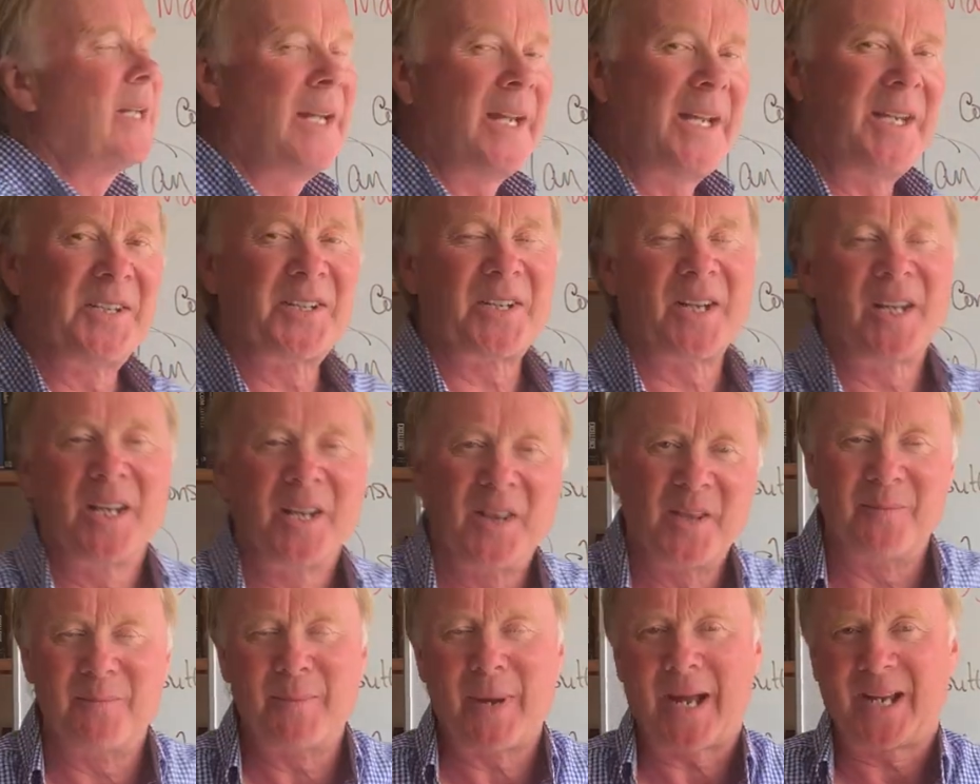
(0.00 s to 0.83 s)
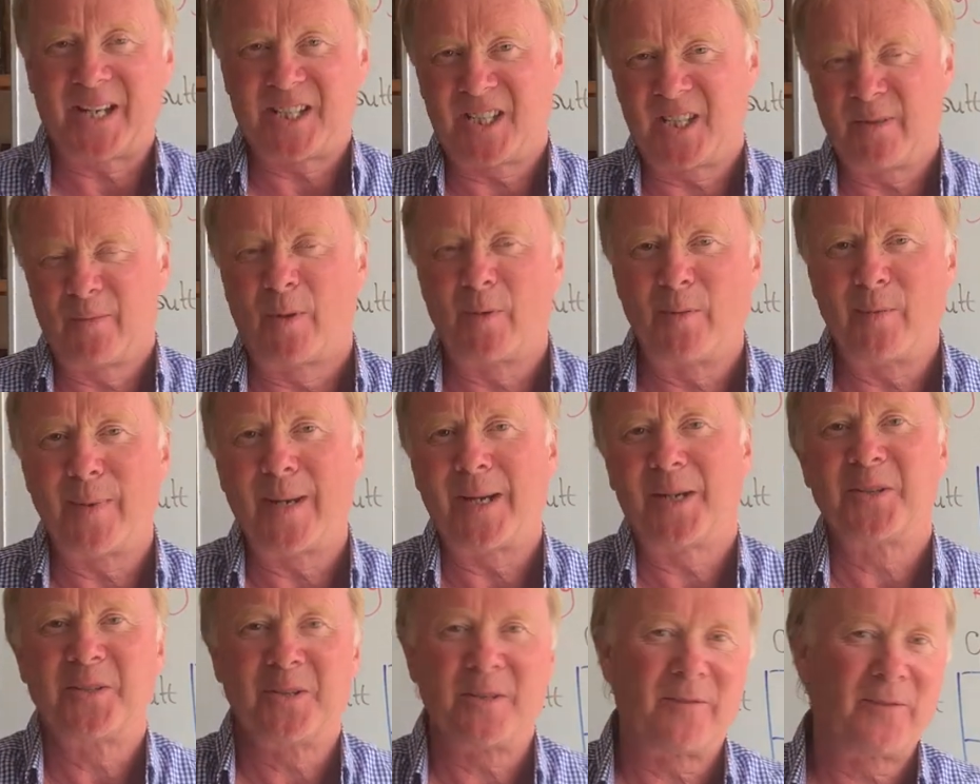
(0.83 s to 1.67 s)
is the maximum
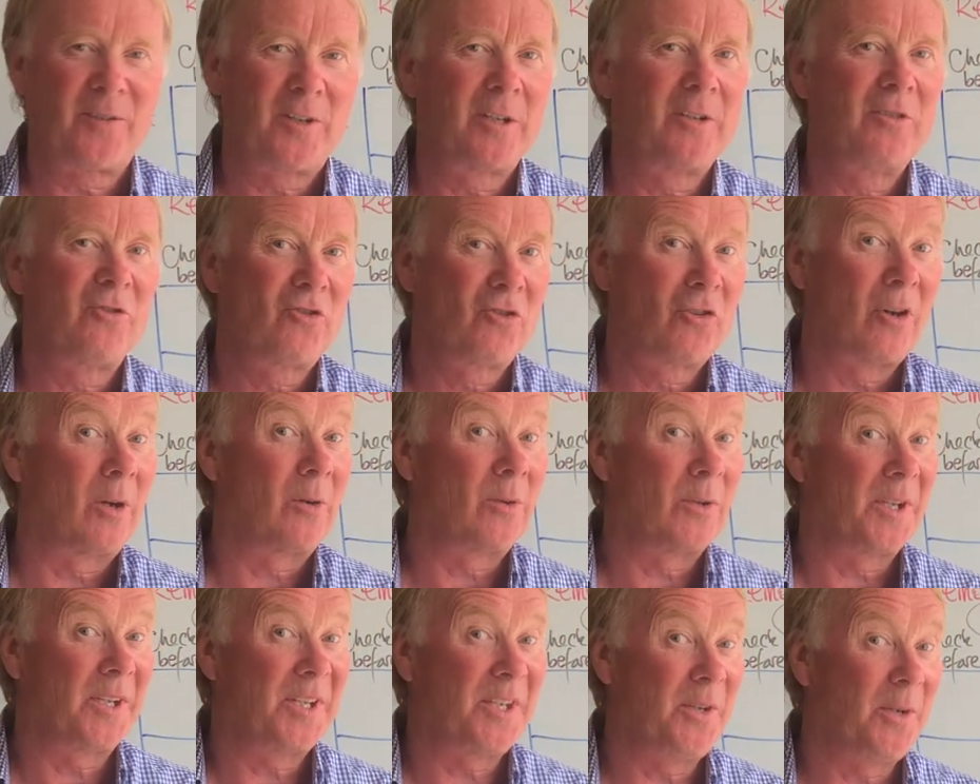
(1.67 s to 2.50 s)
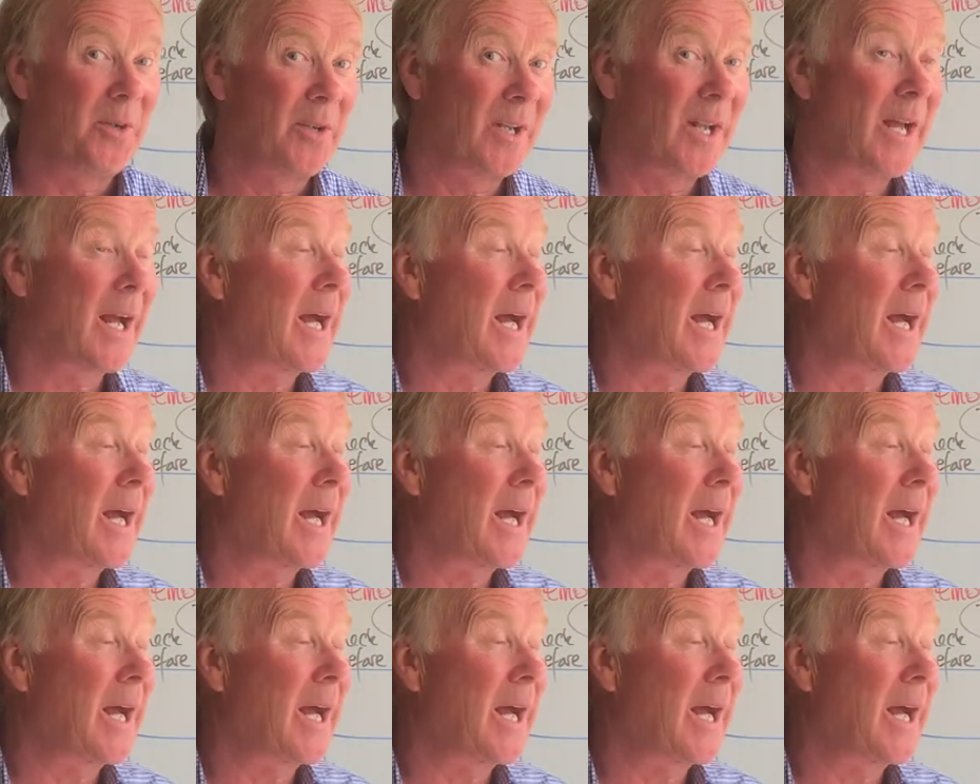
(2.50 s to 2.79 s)
amount of control that you can